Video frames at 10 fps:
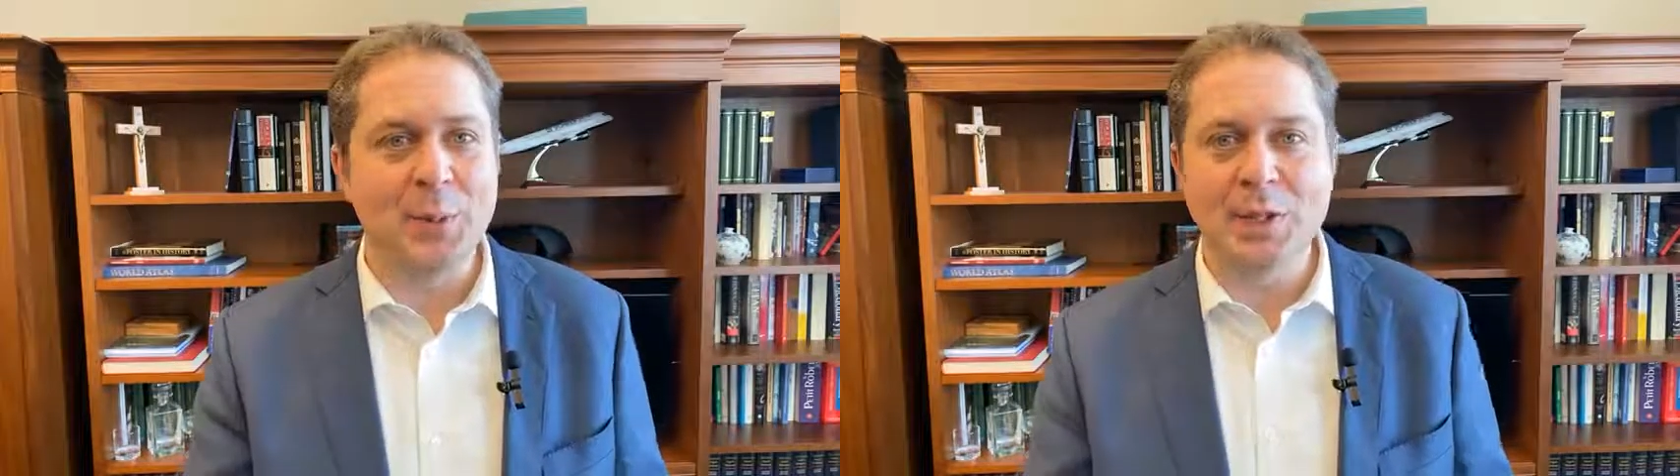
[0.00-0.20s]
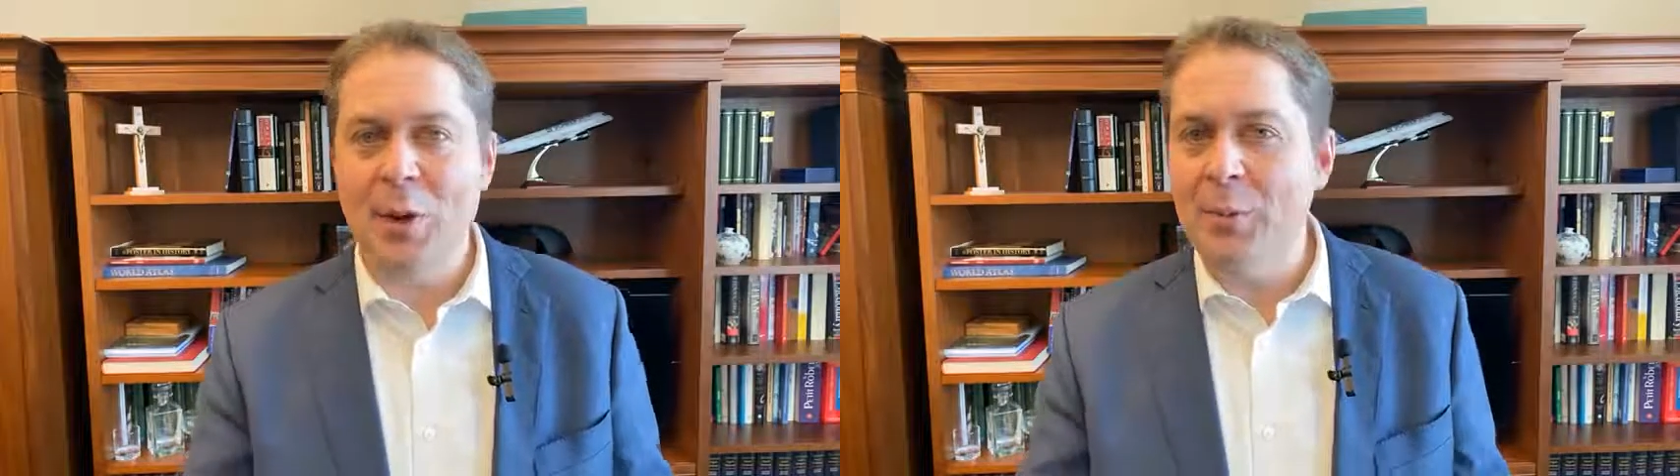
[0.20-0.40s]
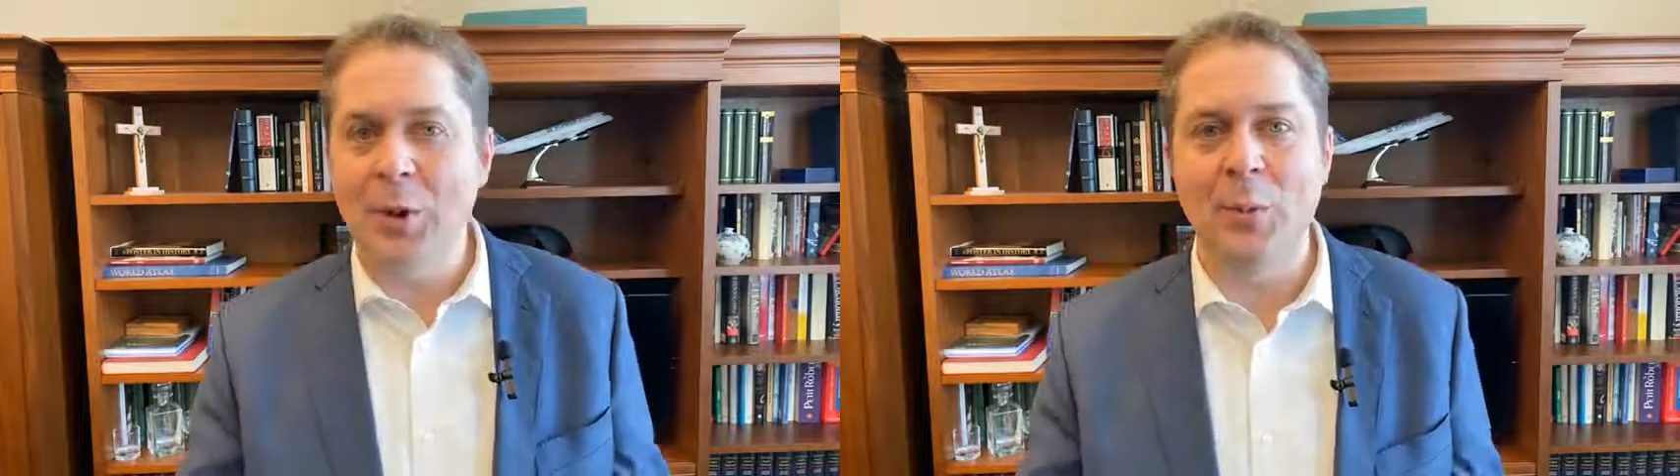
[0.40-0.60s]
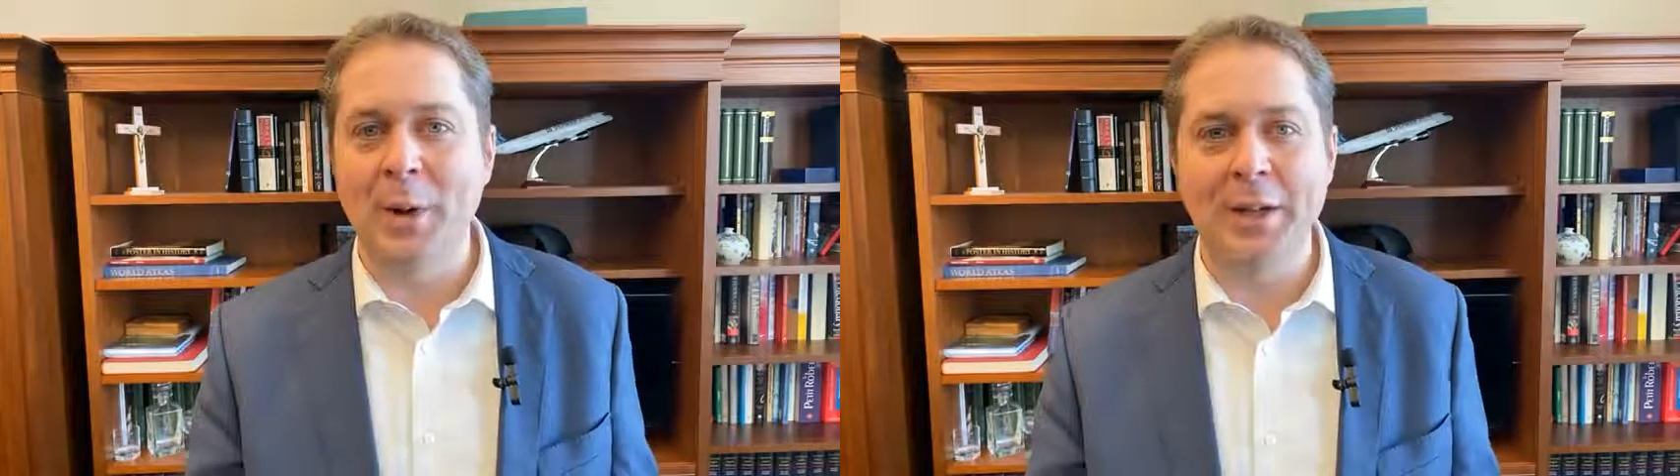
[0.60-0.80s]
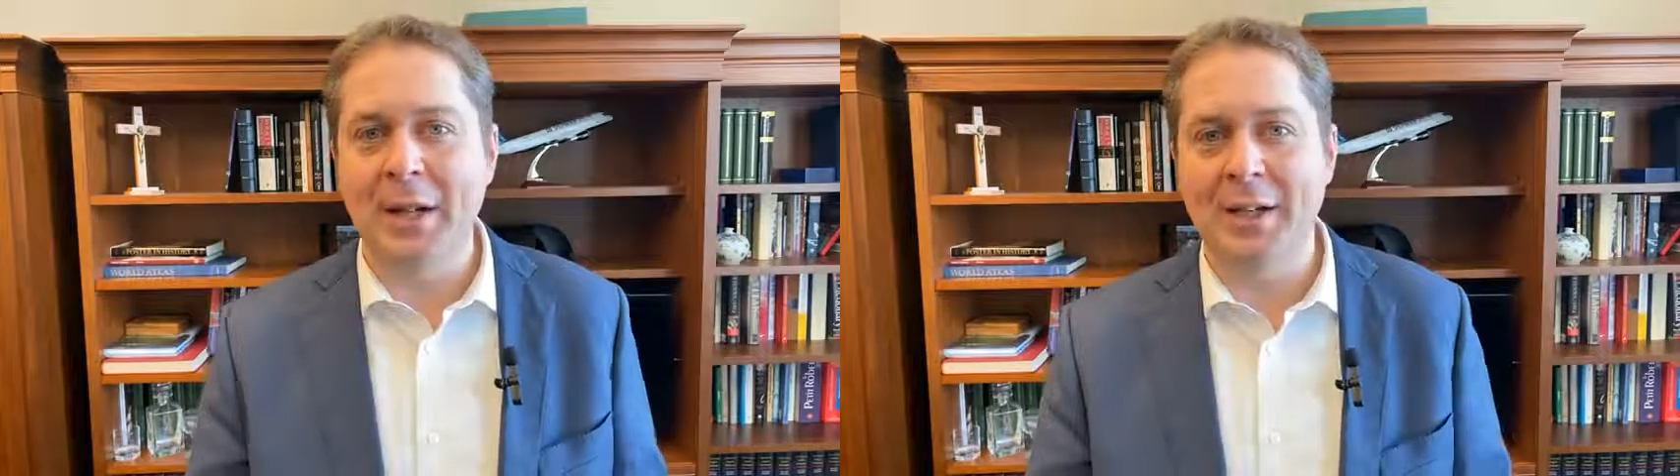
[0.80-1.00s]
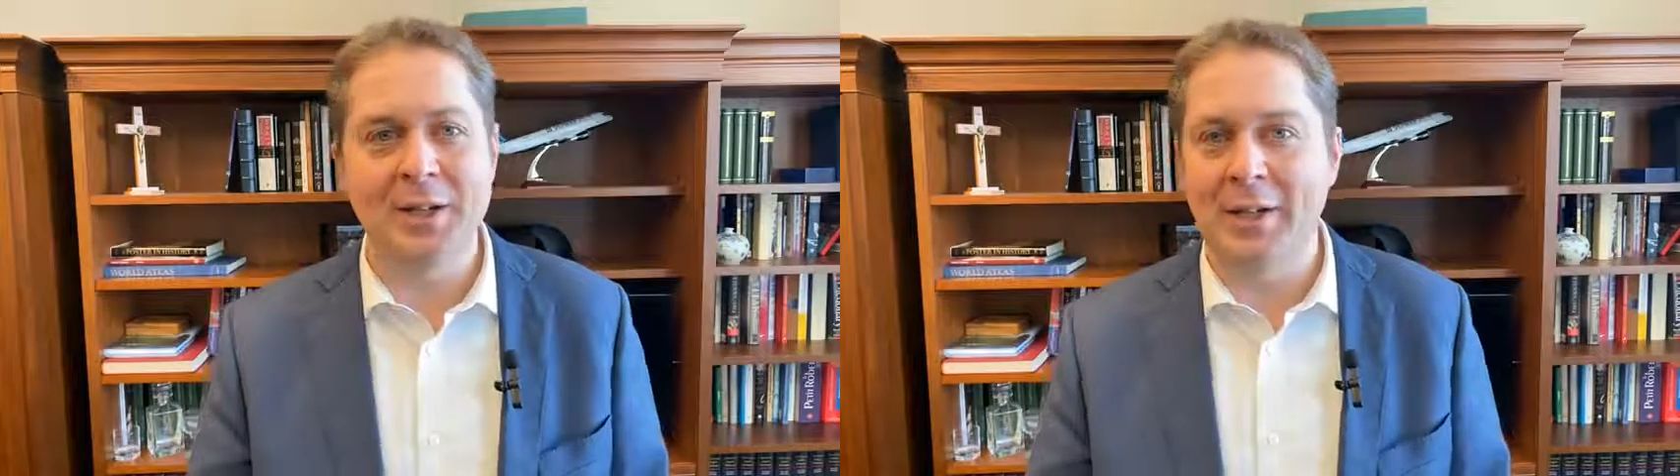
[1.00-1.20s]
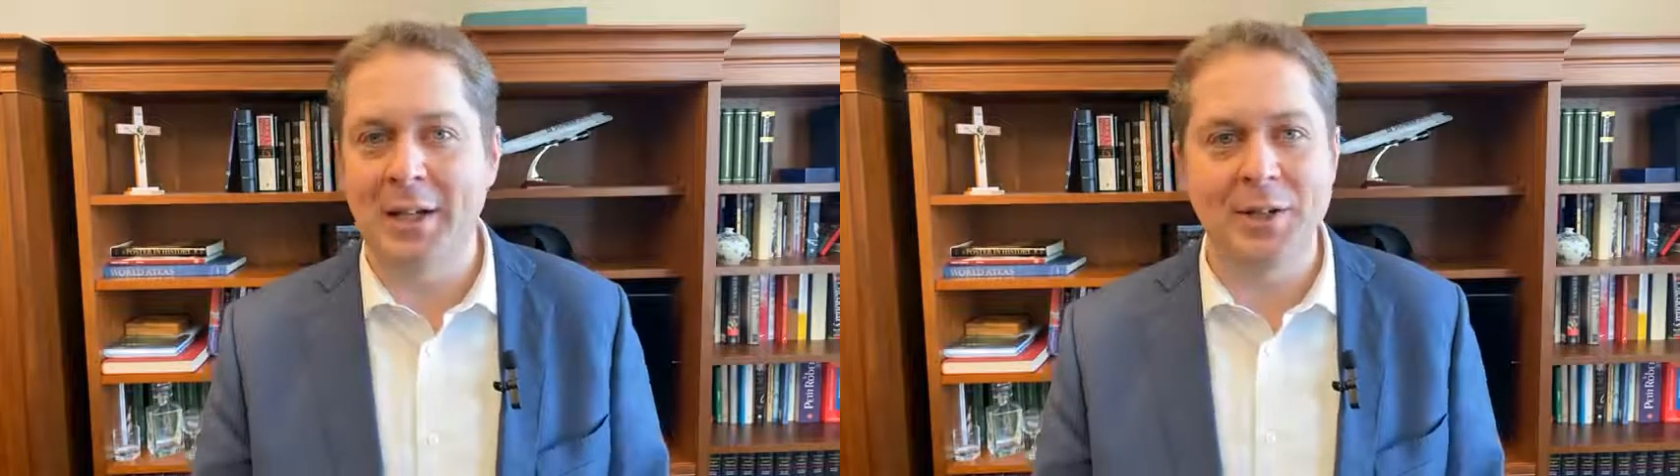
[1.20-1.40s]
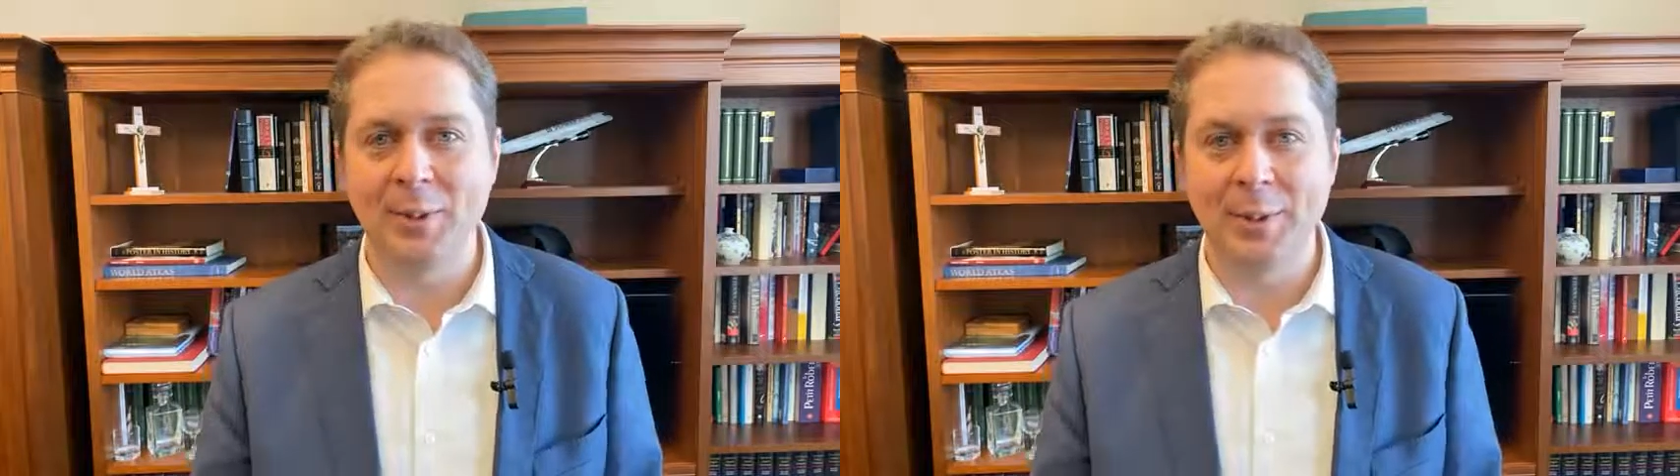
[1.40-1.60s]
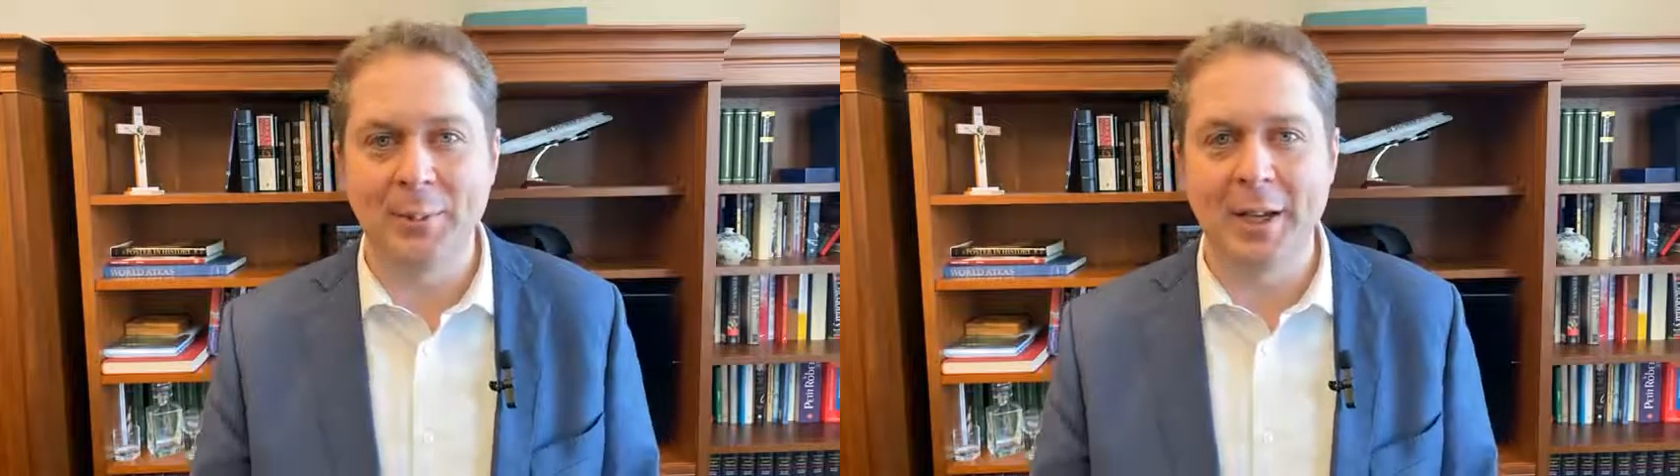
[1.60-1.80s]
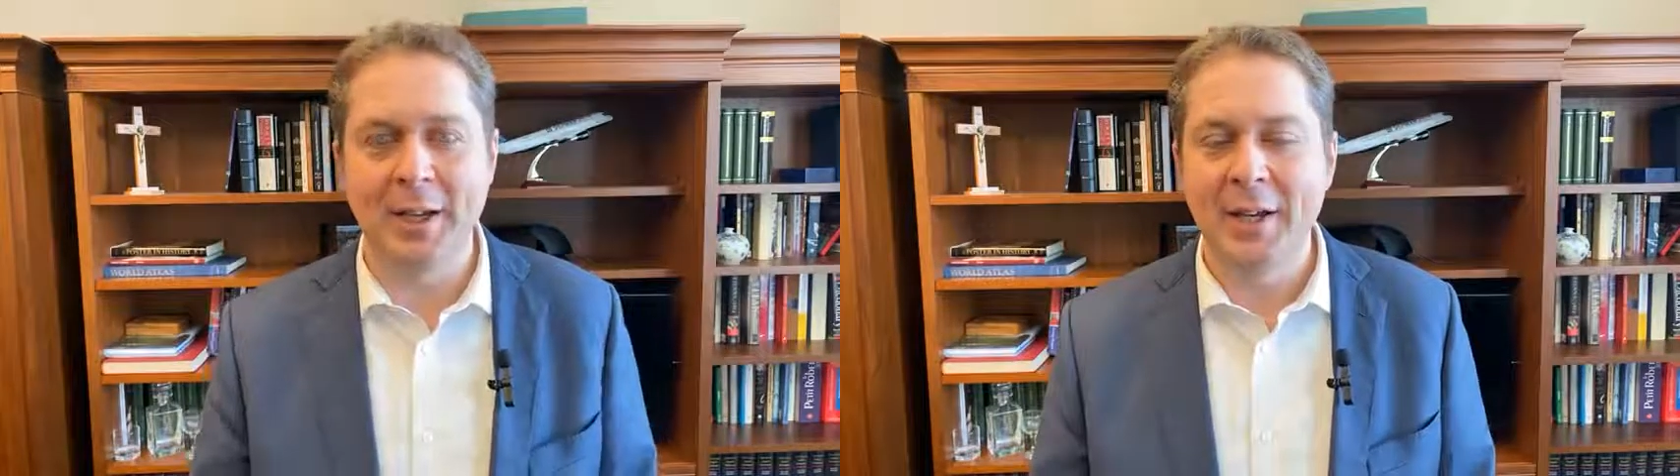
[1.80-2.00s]
We don't know when the next election will
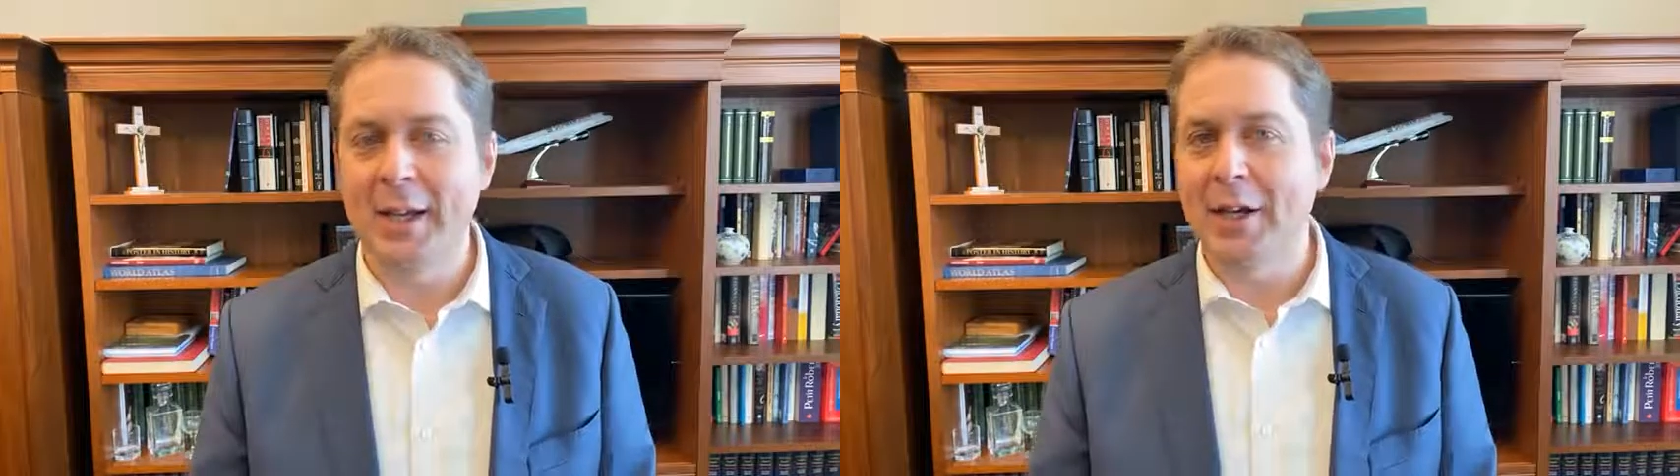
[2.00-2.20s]
be,